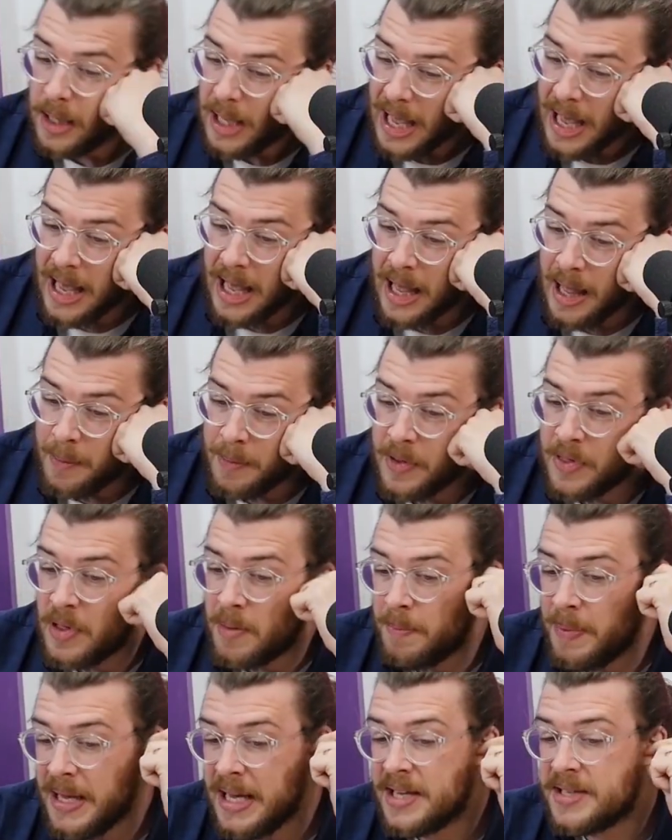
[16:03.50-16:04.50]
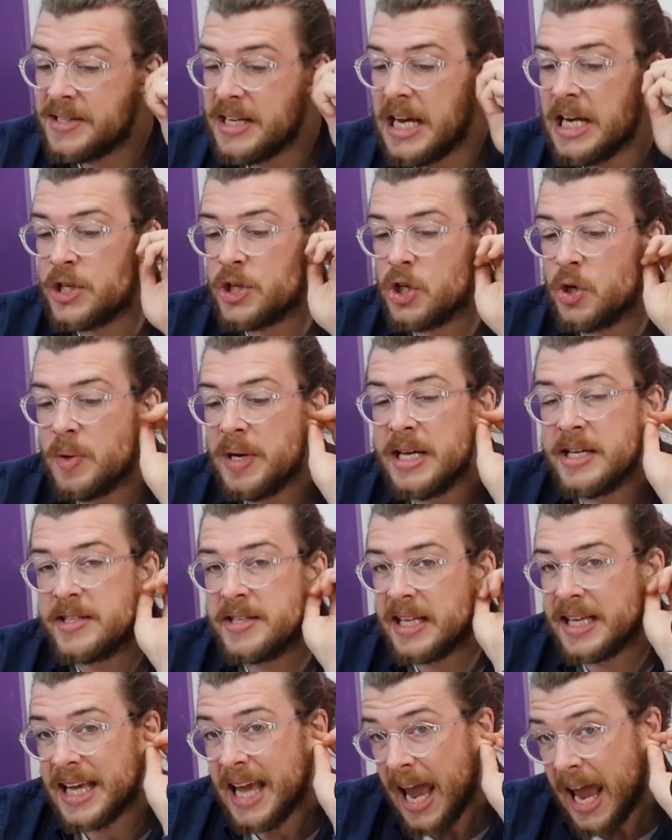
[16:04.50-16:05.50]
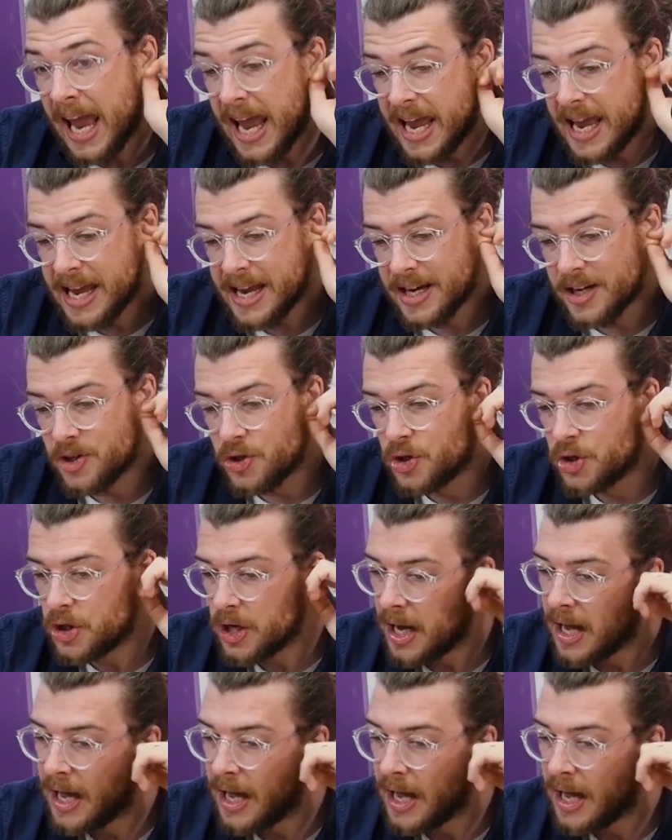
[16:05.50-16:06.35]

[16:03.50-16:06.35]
The biggest issue is the cage.